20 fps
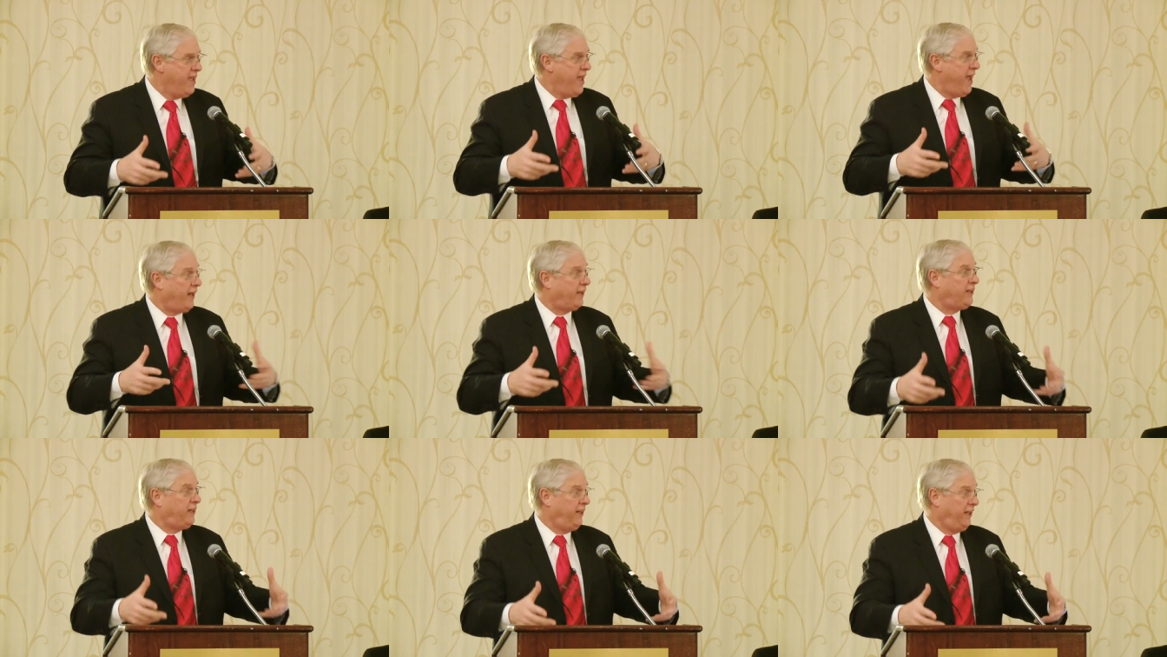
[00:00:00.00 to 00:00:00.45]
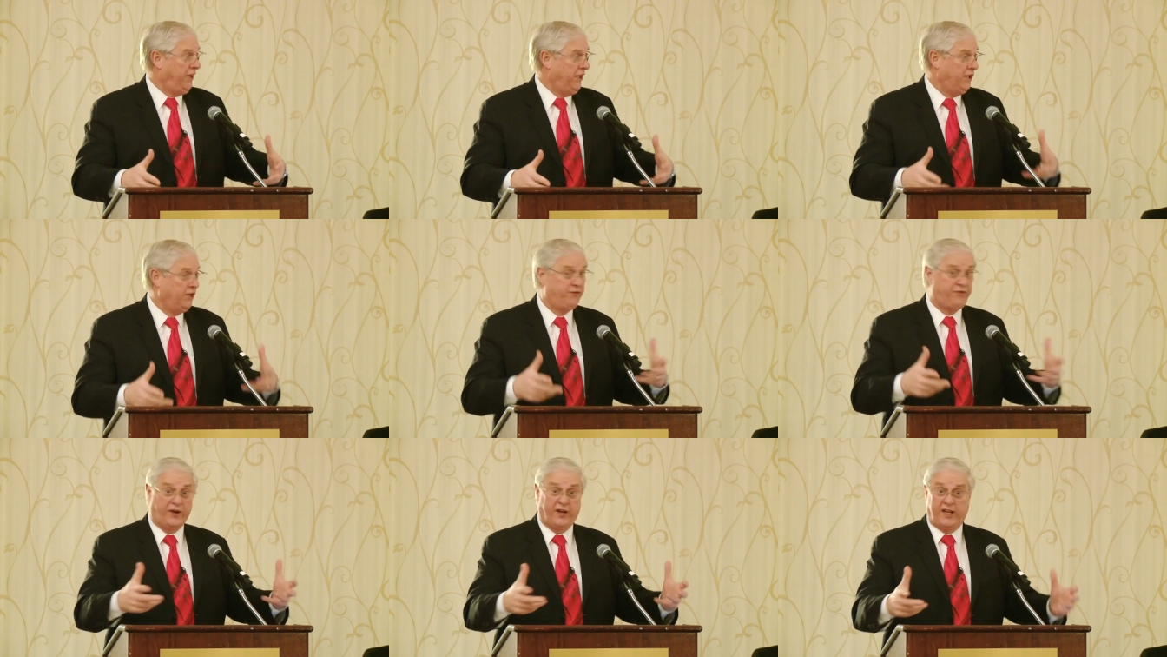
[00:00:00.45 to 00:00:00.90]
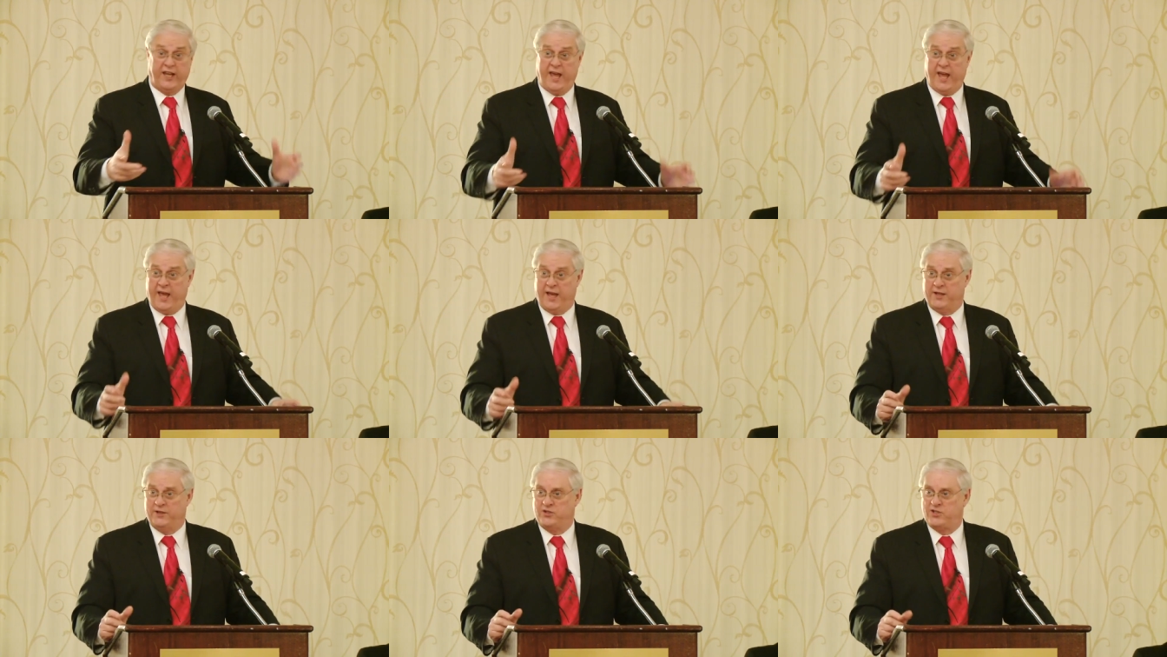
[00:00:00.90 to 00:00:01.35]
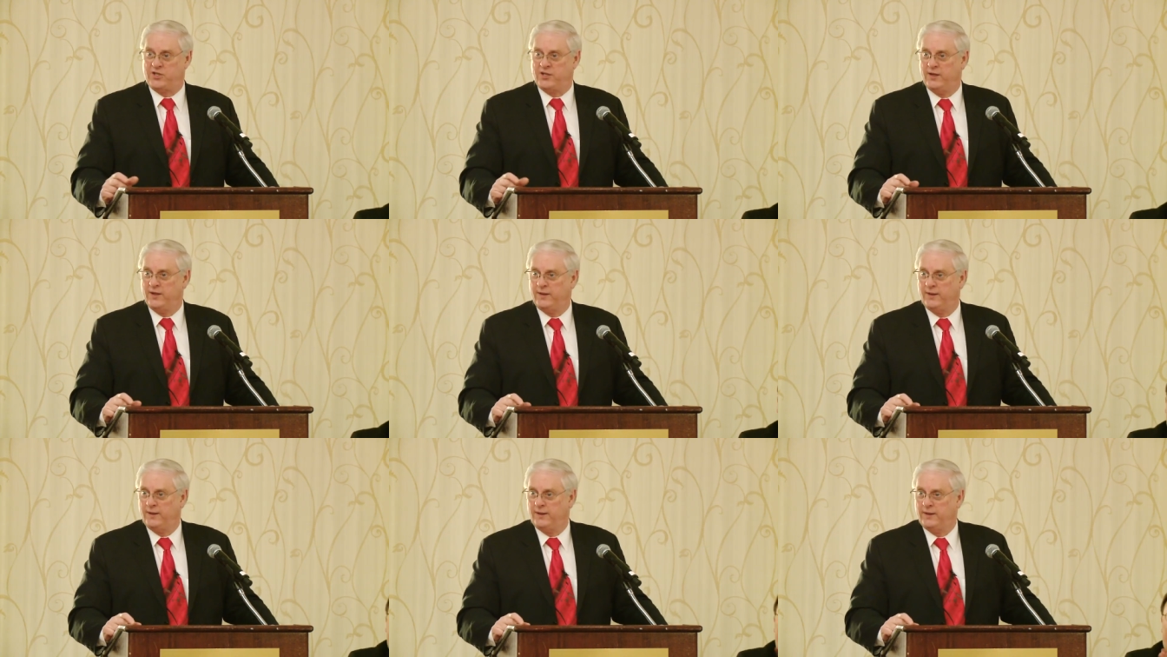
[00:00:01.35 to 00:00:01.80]
and clean for kids.
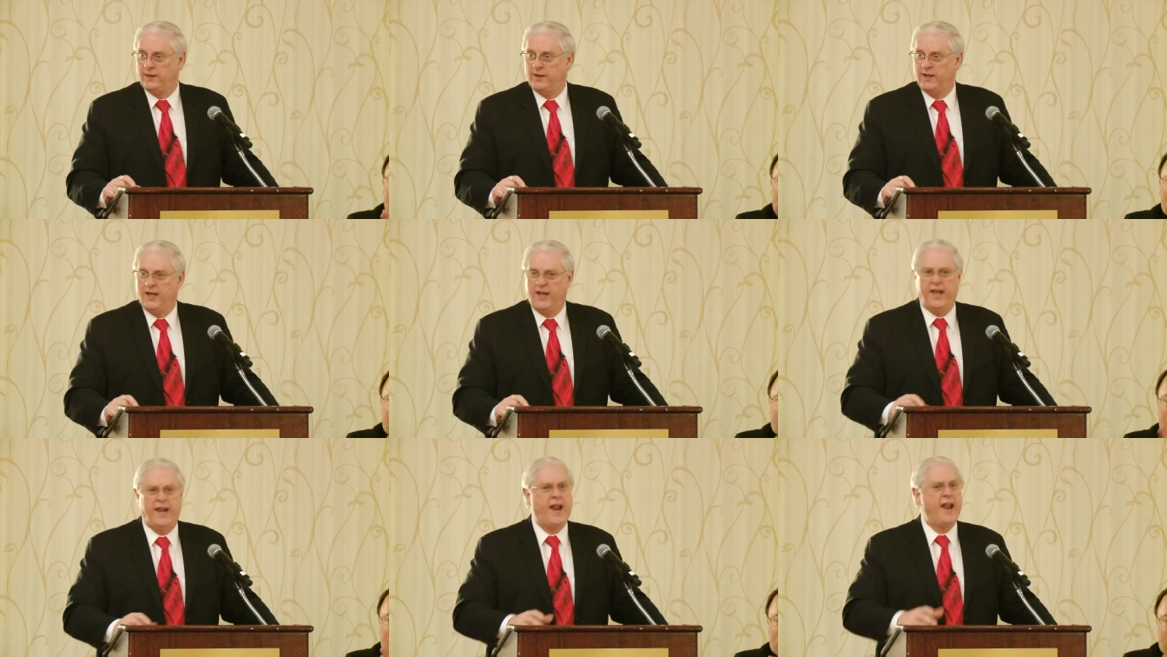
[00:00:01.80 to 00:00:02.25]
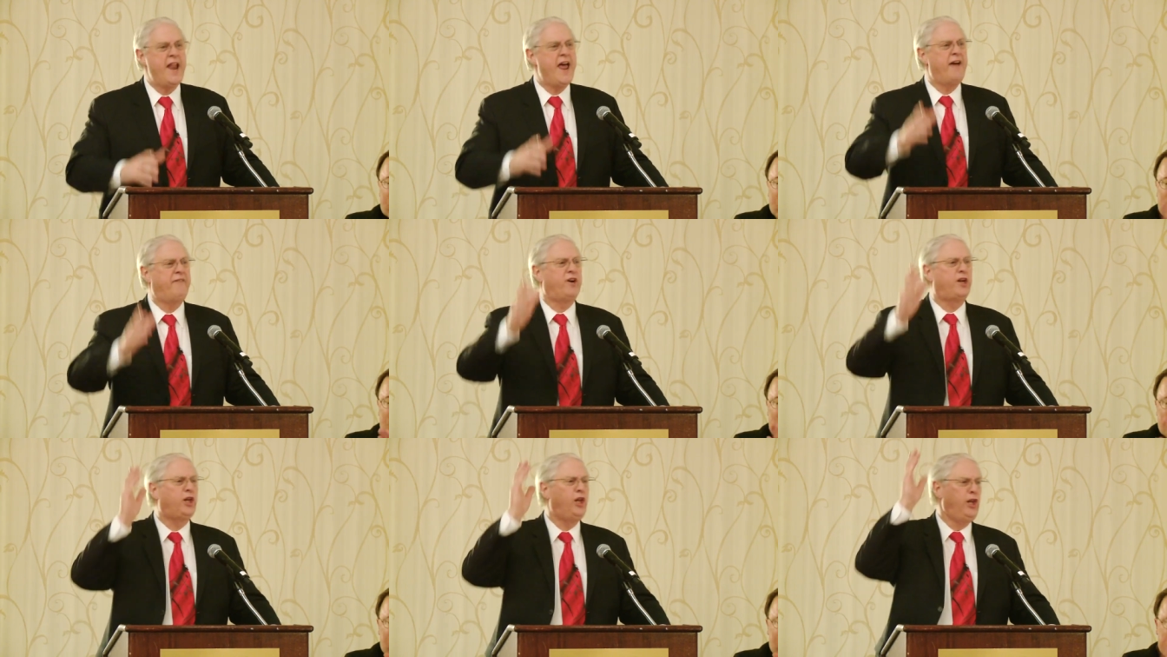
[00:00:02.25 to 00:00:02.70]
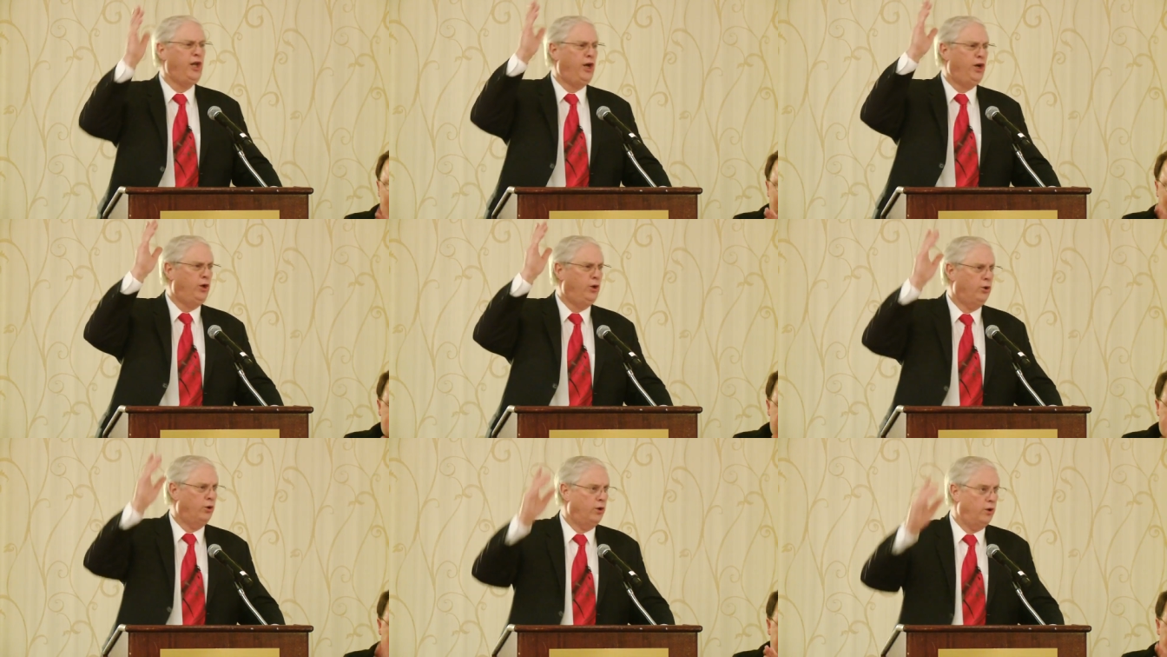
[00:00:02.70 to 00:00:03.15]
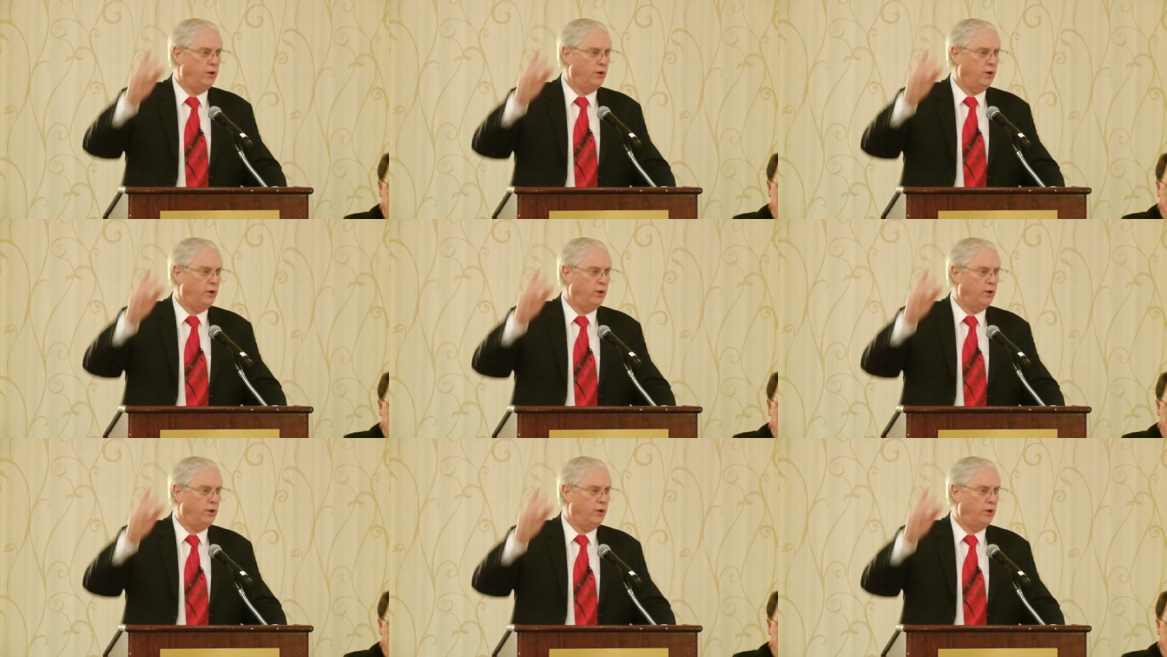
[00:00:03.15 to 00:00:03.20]
He doesn't have a clue.